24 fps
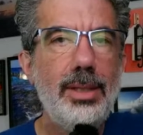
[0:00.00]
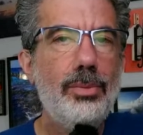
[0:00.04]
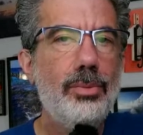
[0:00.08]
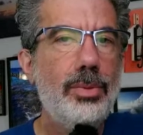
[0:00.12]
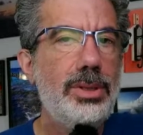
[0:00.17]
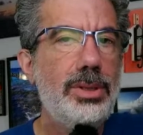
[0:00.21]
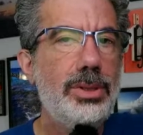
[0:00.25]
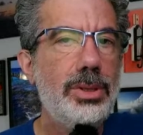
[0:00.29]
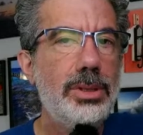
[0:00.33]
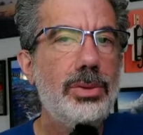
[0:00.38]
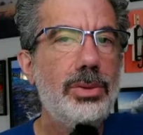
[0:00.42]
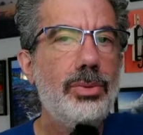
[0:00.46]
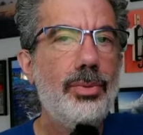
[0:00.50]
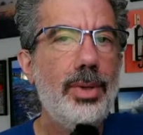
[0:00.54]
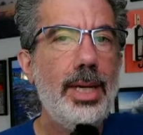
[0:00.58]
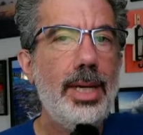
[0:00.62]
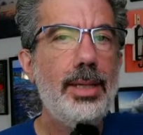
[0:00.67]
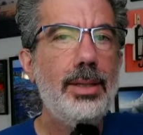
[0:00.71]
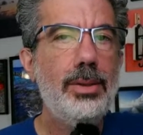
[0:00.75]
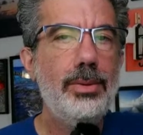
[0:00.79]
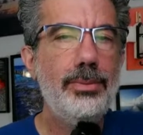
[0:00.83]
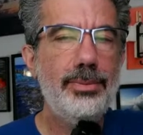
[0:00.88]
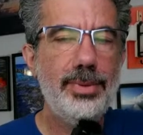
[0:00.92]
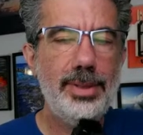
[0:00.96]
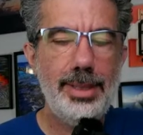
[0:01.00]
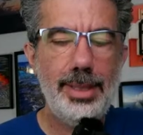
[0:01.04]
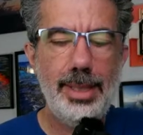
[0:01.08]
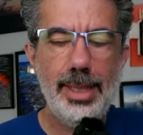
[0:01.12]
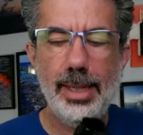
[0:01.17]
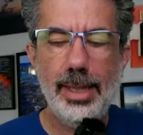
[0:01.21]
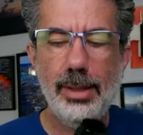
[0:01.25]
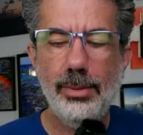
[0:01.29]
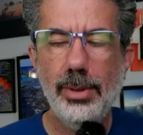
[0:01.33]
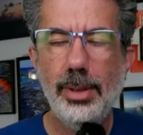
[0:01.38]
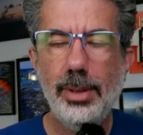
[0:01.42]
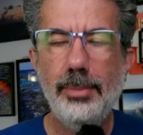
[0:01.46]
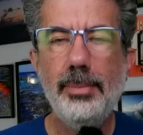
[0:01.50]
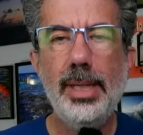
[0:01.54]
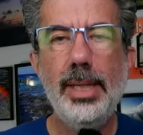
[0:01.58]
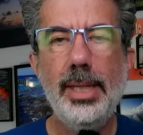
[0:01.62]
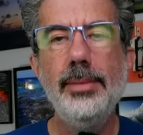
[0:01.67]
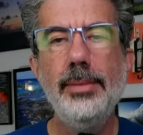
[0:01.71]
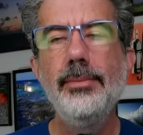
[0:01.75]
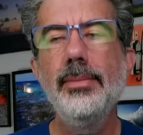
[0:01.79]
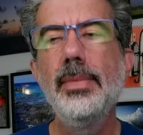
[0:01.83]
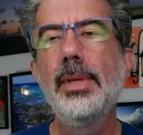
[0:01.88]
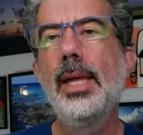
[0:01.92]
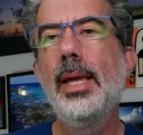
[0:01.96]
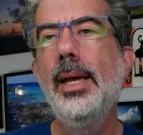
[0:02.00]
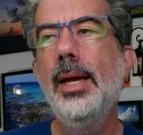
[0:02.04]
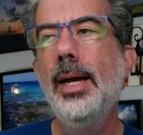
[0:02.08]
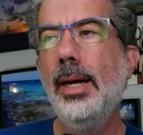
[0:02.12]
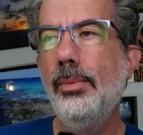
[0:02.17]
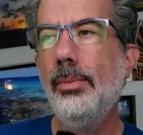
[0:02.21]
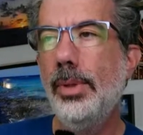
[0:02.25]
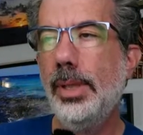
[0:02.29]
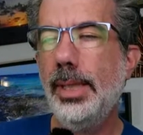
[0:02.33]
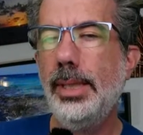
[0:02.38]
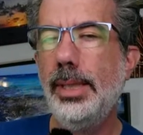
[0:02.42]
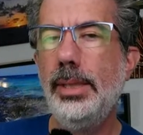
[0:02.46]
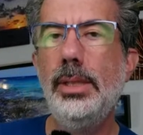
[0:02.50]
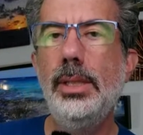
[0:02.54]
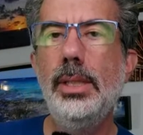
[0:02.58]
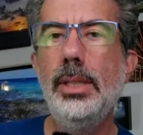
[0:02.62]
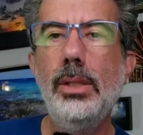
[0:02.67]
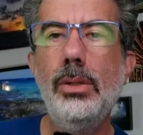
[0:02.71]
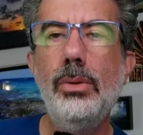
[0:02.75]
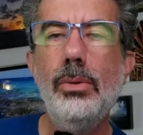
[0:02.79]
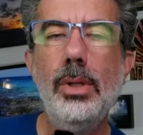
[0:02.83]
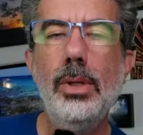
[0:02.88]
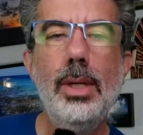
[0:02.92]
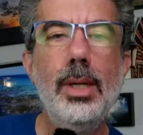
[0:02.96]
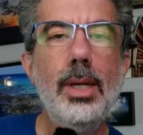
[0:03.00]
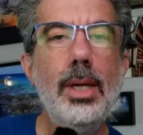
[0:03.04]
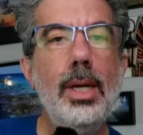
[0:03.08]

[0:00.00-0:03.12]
We just ran over the hour, but I will let you know